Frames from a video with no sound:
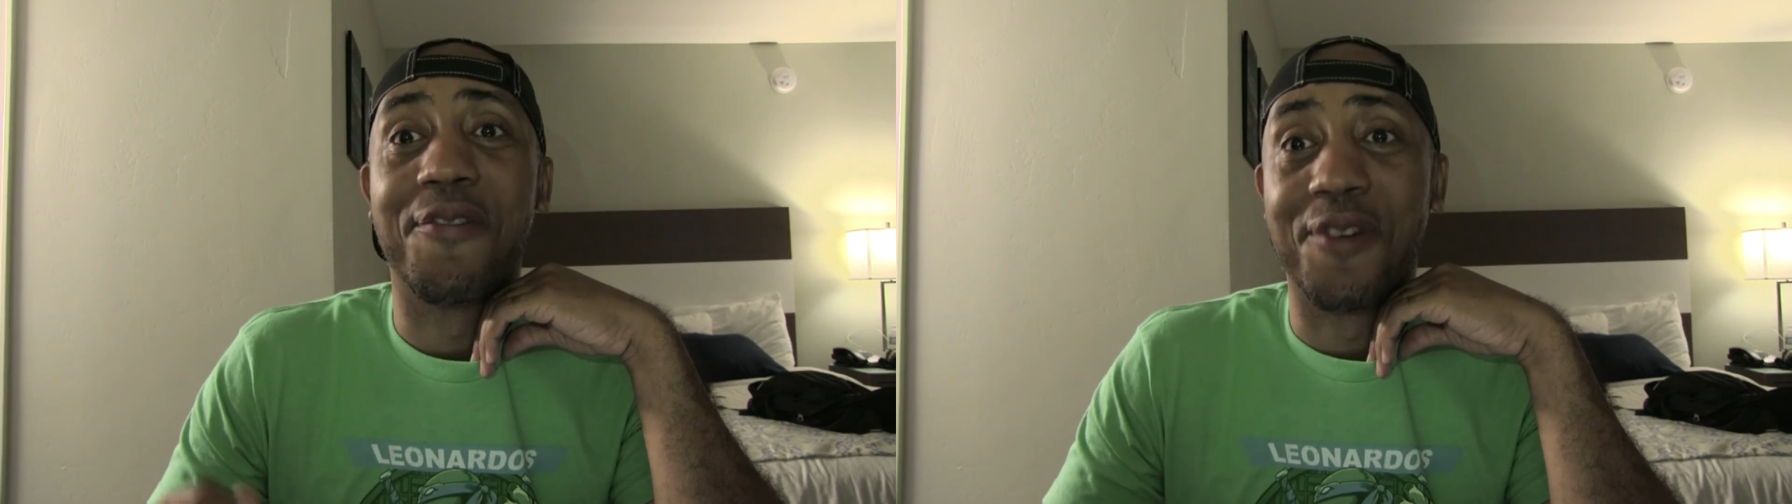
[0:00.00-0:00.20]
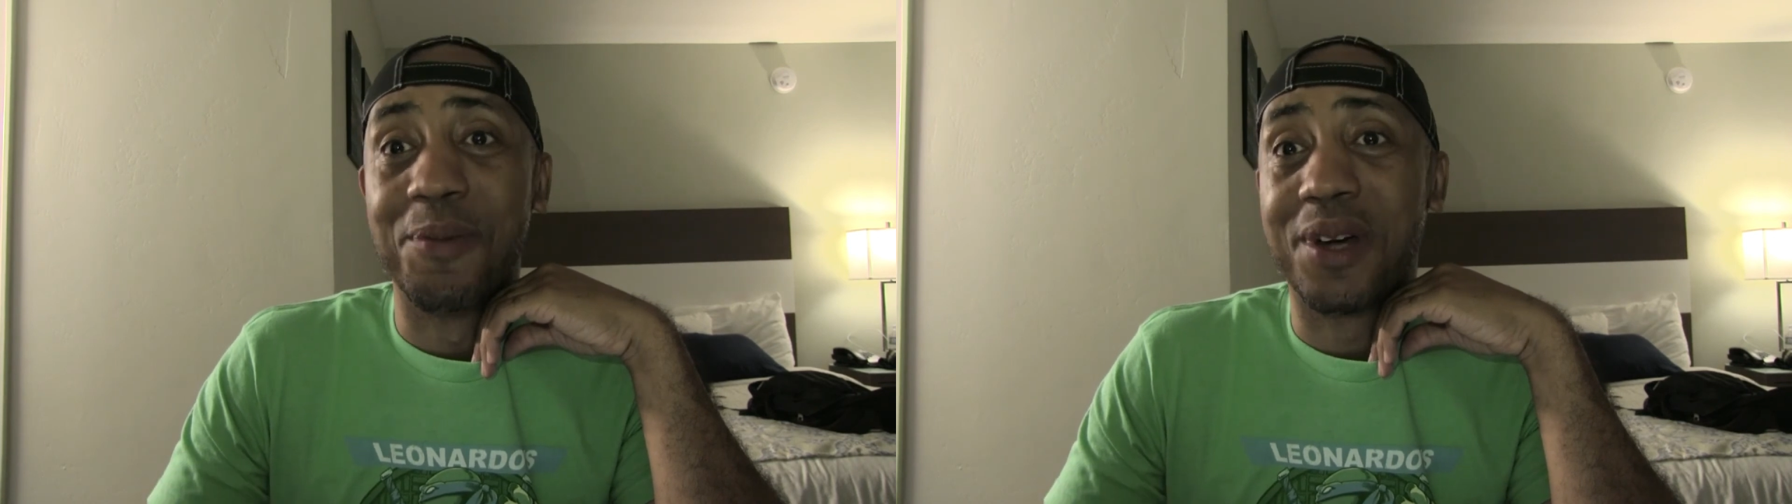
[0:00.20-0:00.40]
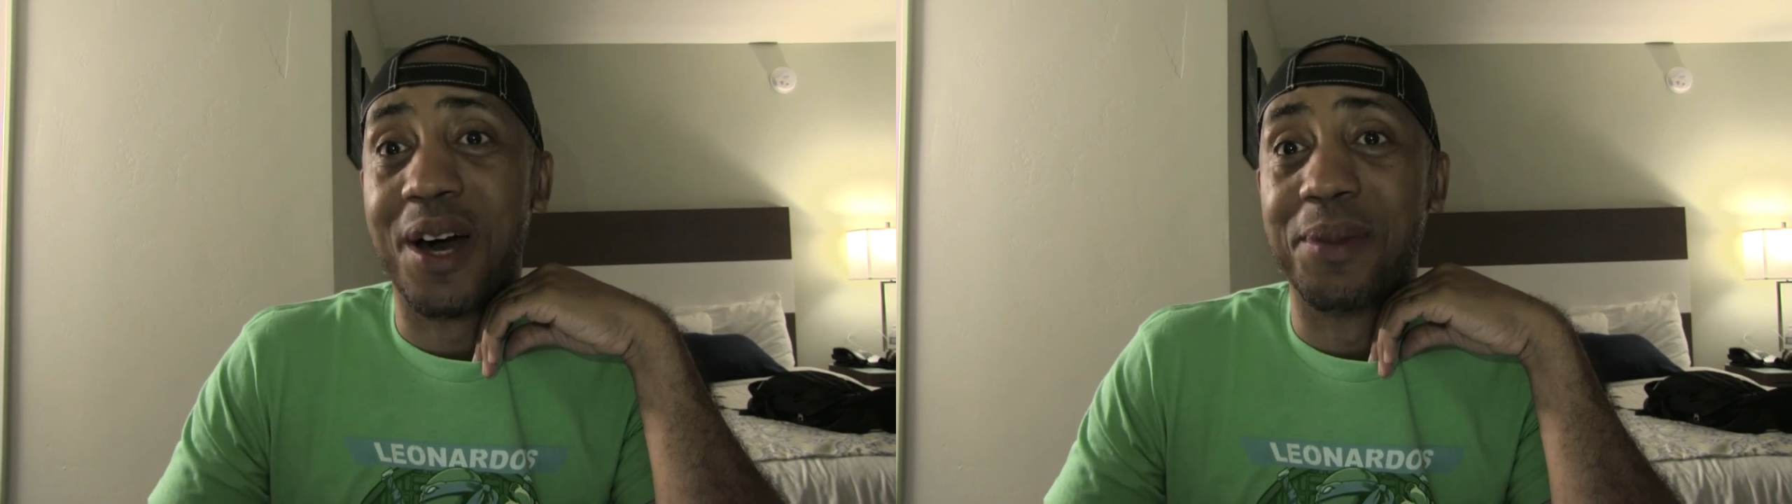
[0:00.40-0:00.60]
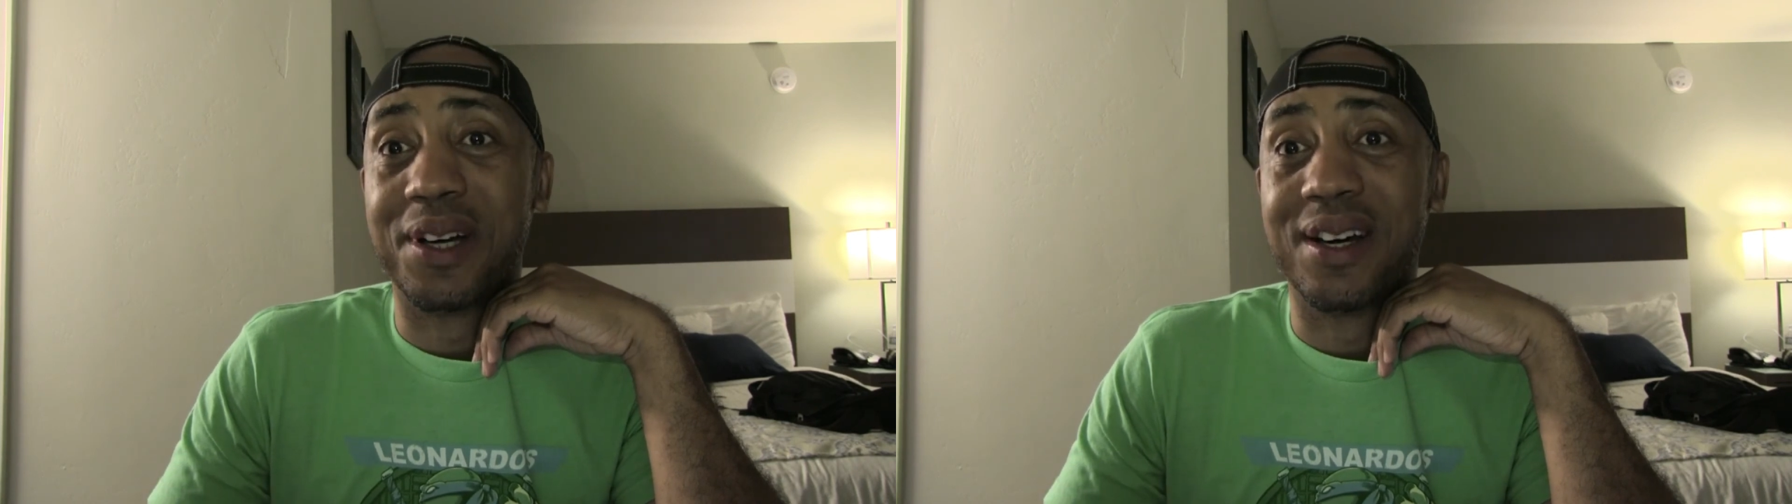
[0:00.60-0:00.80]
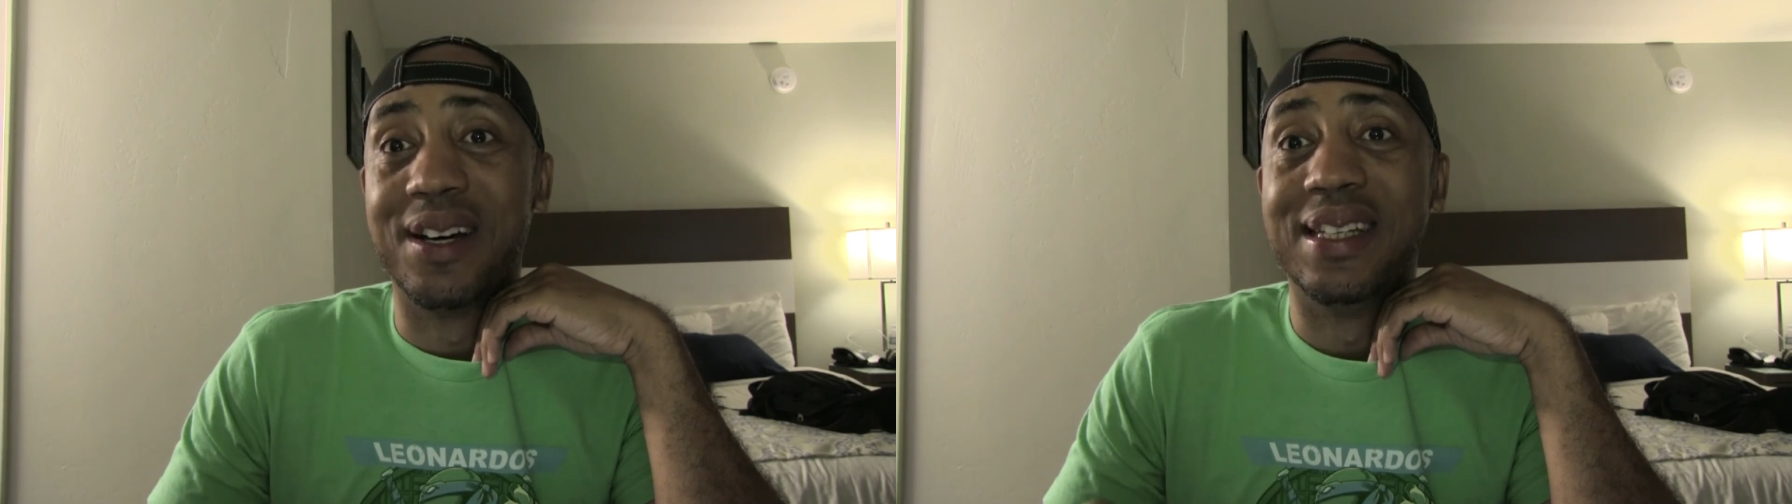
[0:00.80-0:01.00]
from
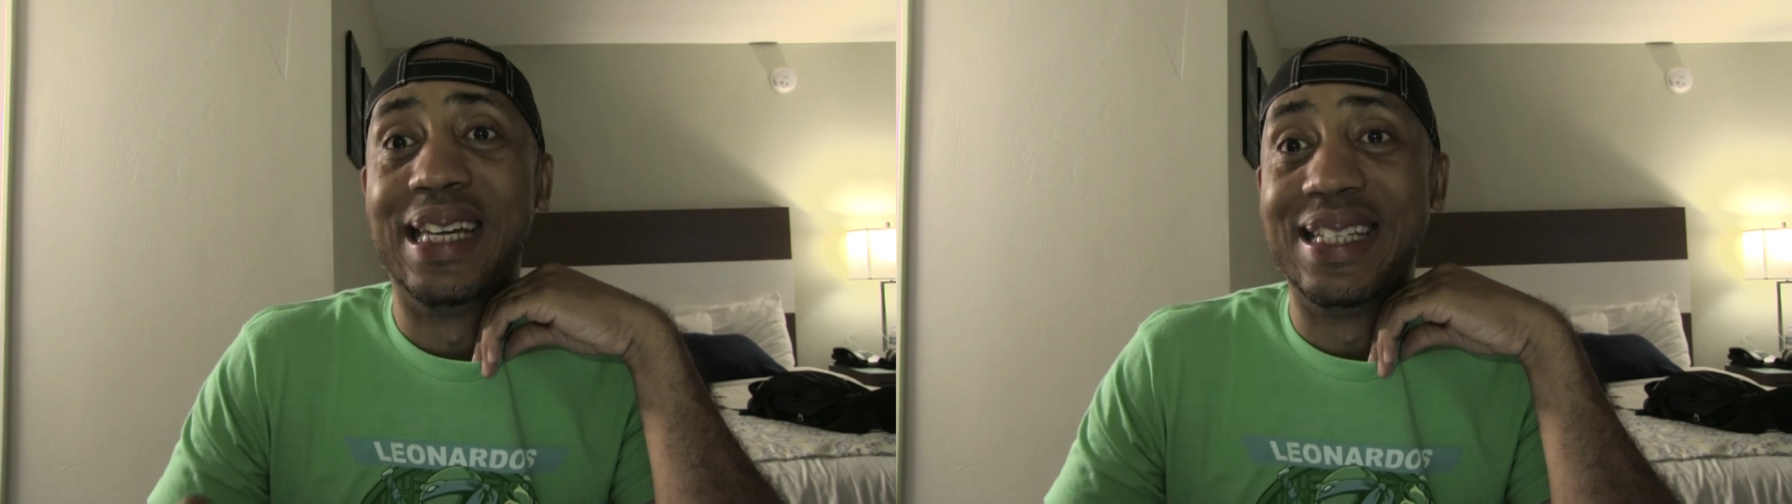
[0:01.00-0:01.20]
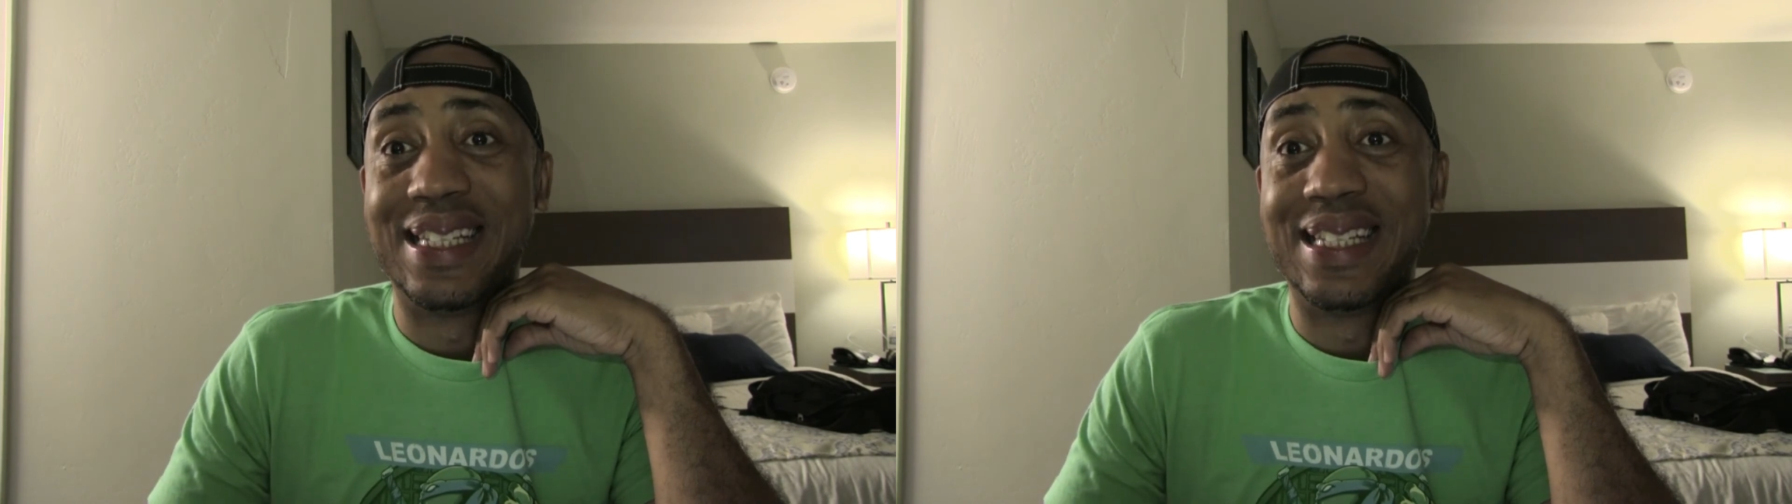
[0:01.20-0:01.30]
Comic Con in